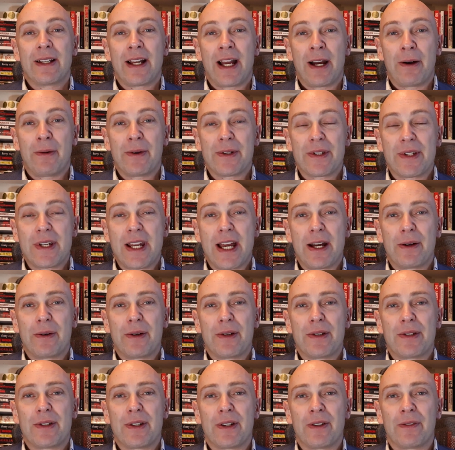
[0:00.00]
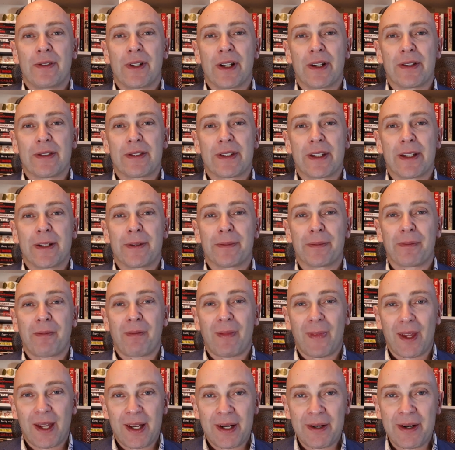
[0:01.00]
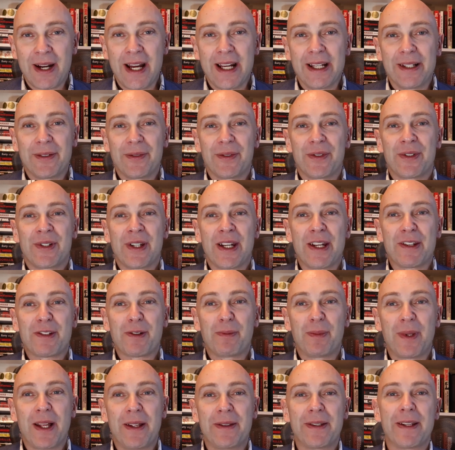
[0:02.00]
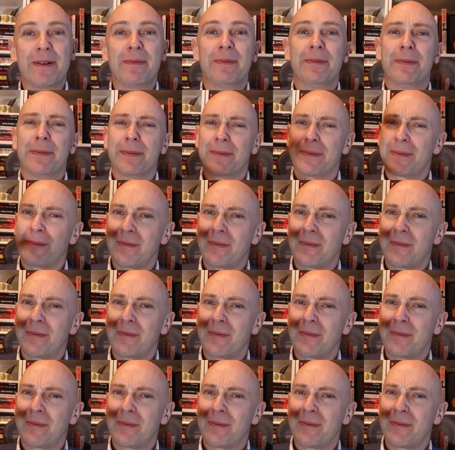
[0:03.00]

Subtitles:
Hours and hours of content. Alright, cheers from London.